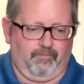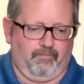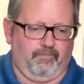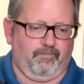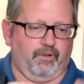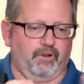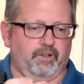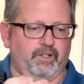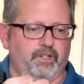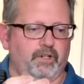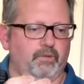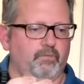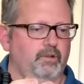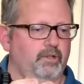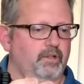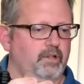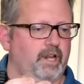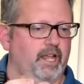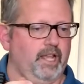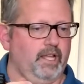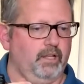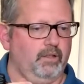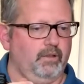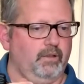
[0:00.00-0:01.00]
First you
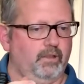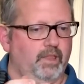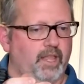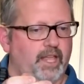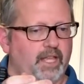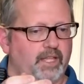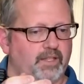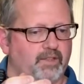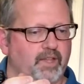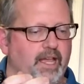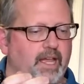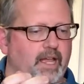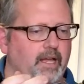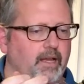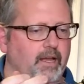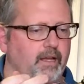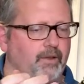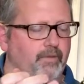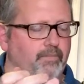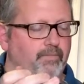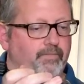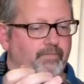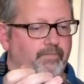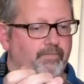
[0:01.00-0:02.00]
would angle that
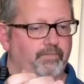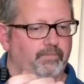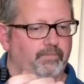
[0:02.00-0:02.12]
down.